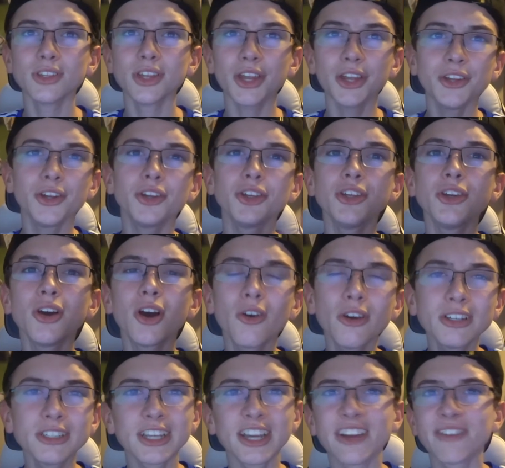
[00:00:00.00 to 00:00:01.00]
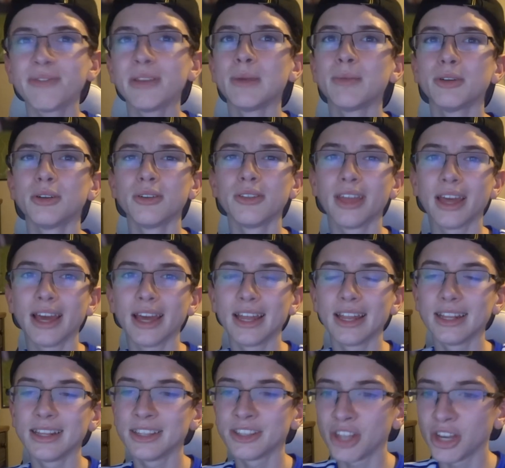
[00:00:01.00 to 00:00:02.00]
you know, you always have people
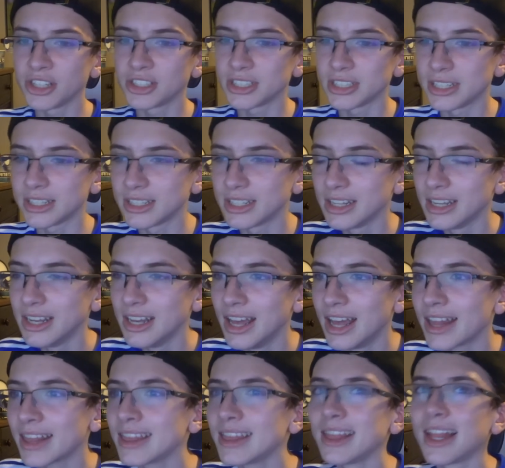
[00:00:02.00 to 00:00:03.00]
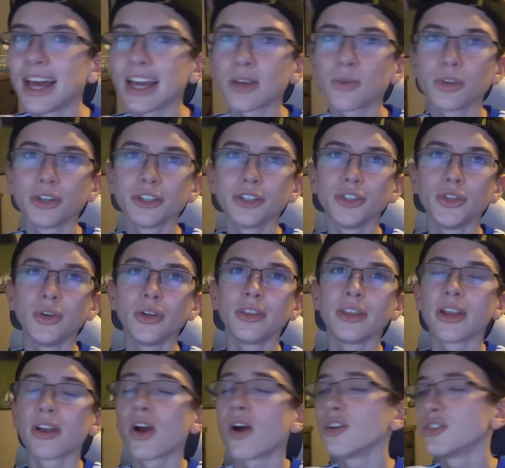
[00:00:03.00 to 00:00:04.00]
that doesn't like what you're doing.
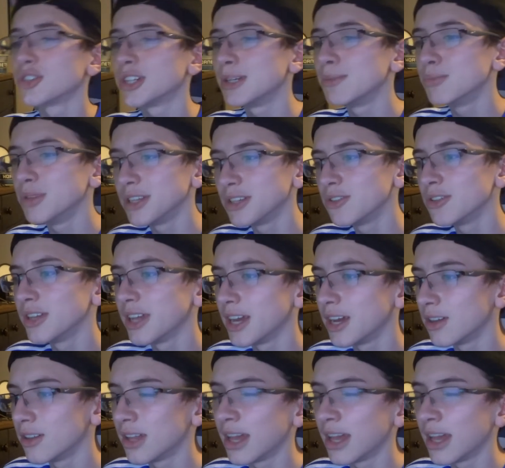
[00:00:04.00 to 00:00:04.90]
They're always trying to bring you down.